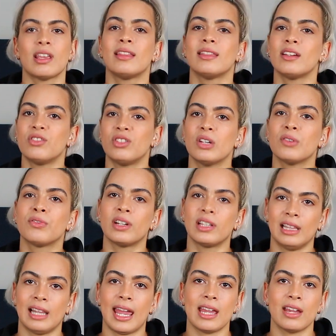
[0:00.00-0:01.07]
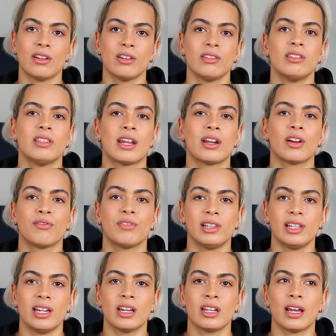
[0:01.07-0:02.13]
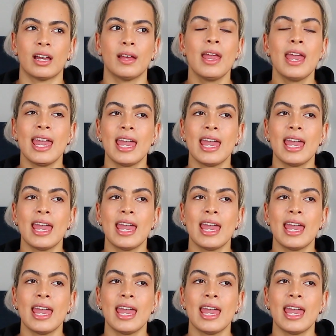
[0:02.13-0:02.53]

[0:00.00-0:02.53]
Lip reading: Like, there's different layers that are really gonna,